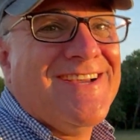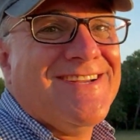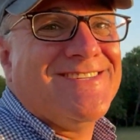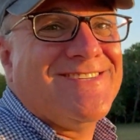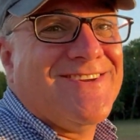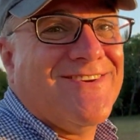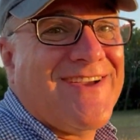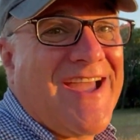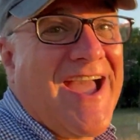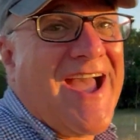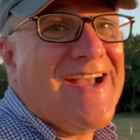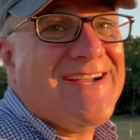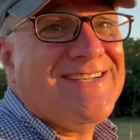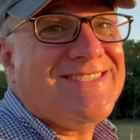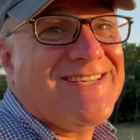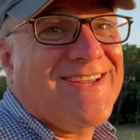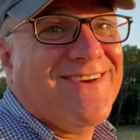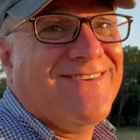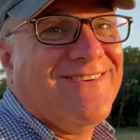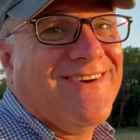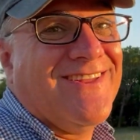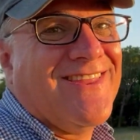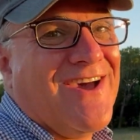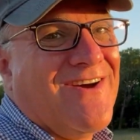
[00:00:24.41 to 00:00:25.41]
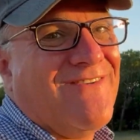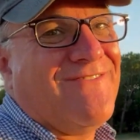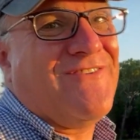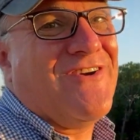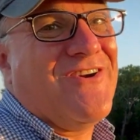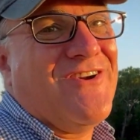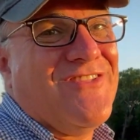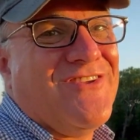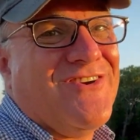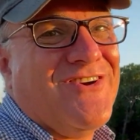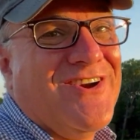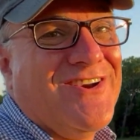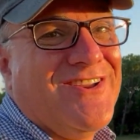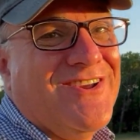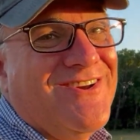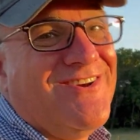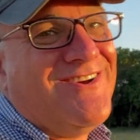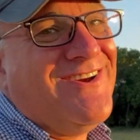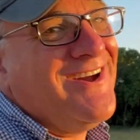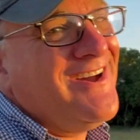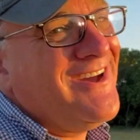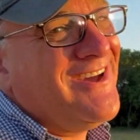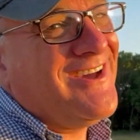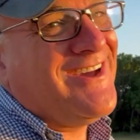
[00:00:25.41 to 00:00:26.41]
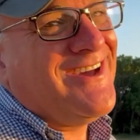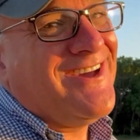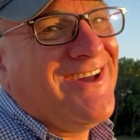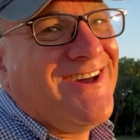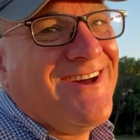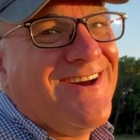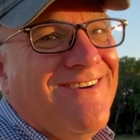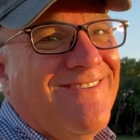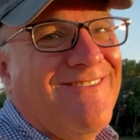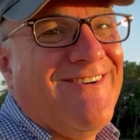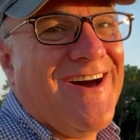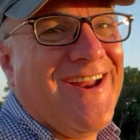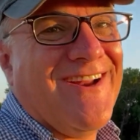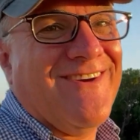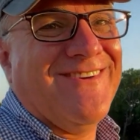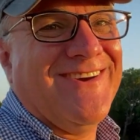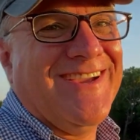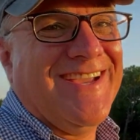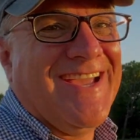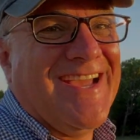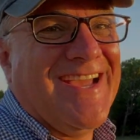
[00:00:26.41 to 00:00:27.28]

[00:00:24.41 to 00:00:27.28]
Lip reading: So guys, without further ado, why don't we